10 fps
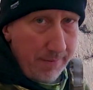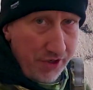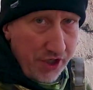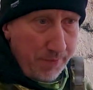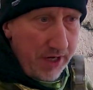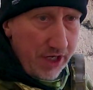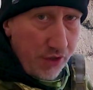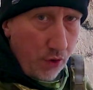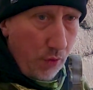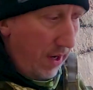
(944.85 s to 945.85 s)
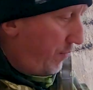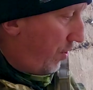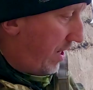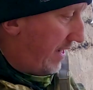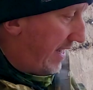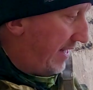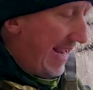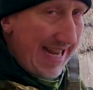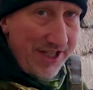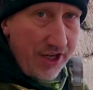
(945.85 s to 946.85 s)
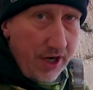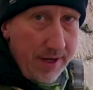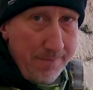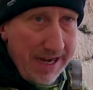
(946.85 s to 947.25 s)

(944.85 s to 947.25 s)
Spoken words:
but just put it as all one word, the @ and